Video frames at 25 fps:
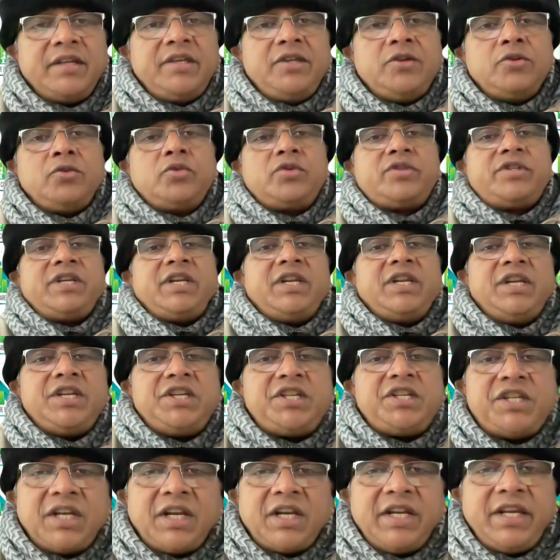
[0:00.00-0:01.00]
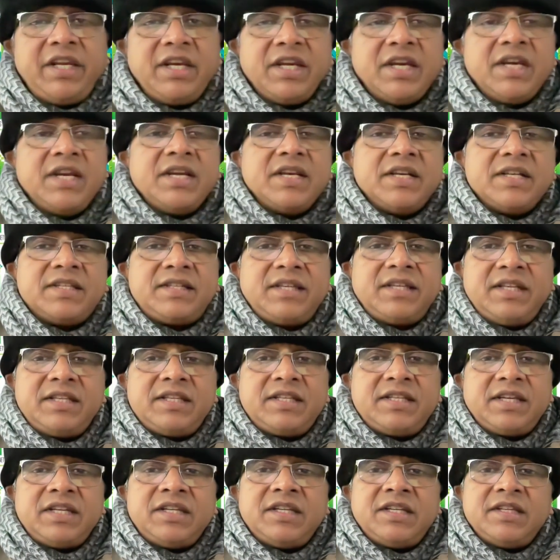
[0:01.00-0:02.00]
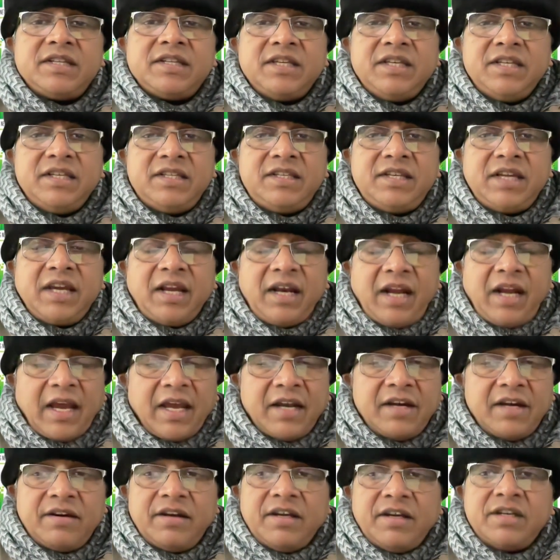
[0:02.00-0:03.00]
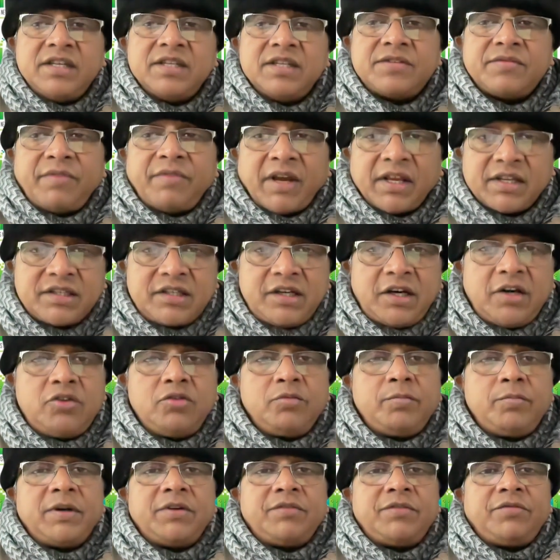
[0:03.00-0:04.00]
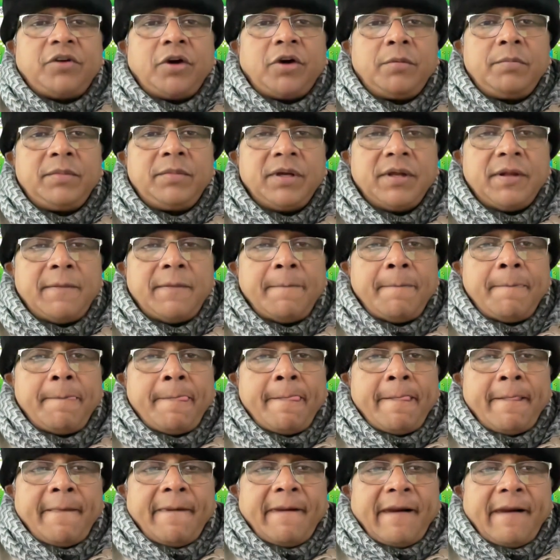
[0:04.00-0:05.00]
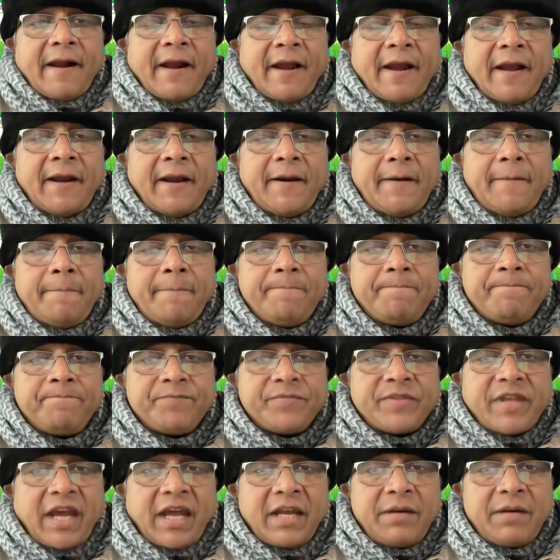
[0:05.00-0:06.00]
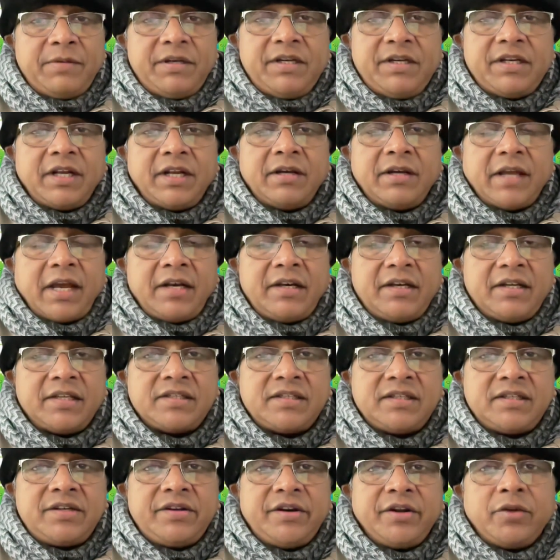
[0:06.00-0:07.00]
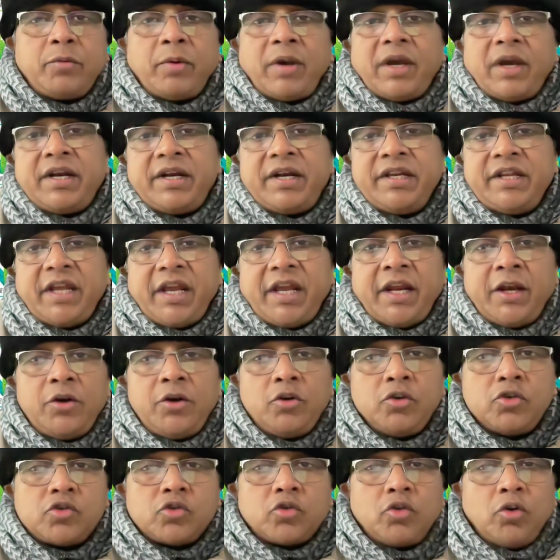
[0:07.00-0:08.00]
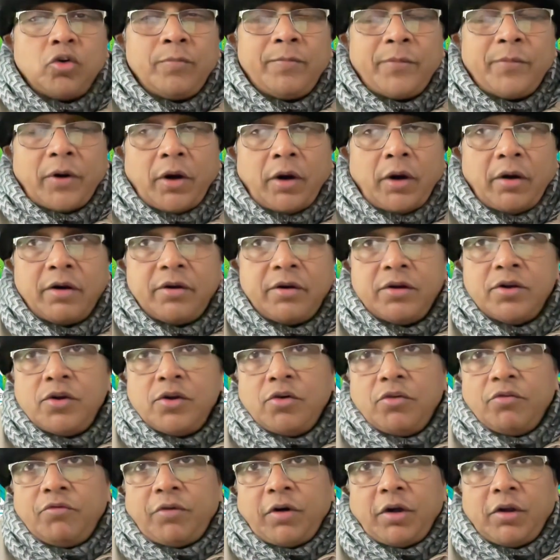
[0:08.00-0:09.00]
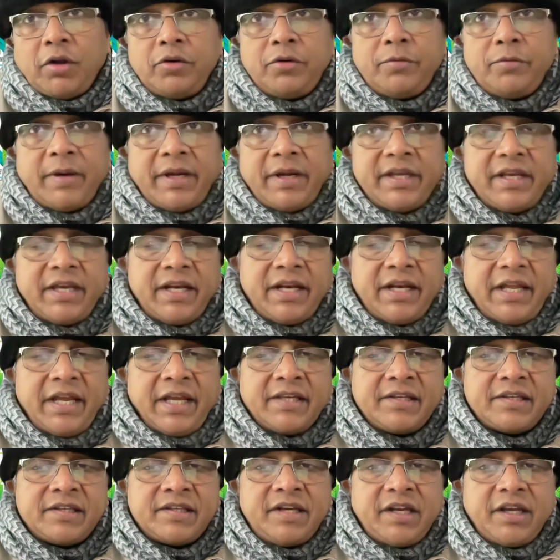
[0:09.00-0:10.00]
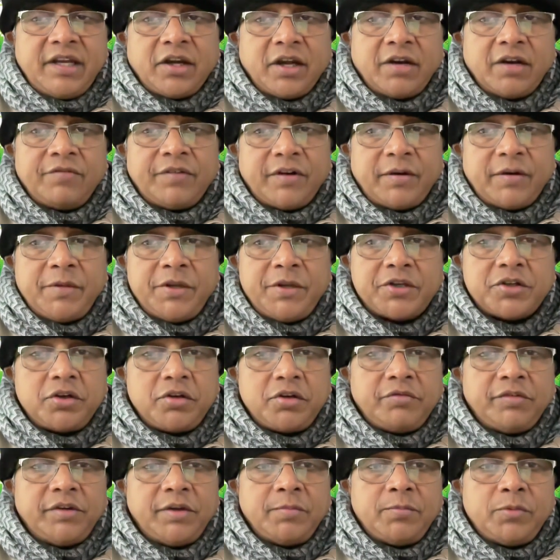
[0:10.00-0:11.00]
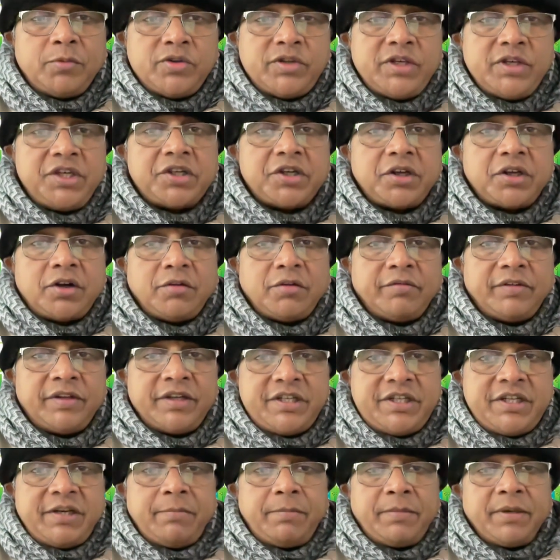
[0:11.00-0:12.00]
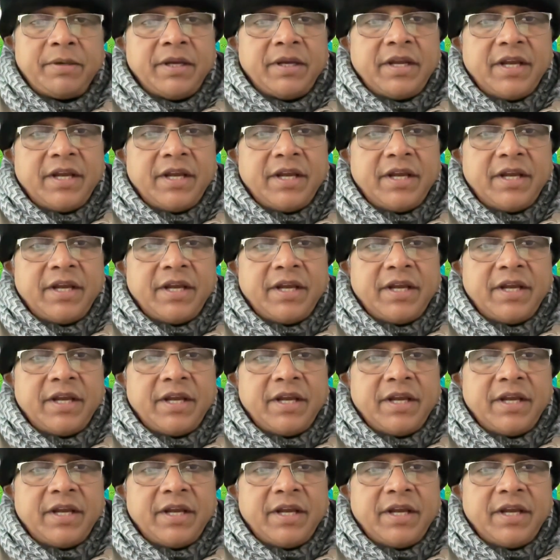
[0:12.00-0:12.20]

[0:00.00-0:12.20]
used initially since it is easier and it is faster to perform. And can be done and doesn't require any endoscope or followed by an X-ray confirmation of the position of the tip,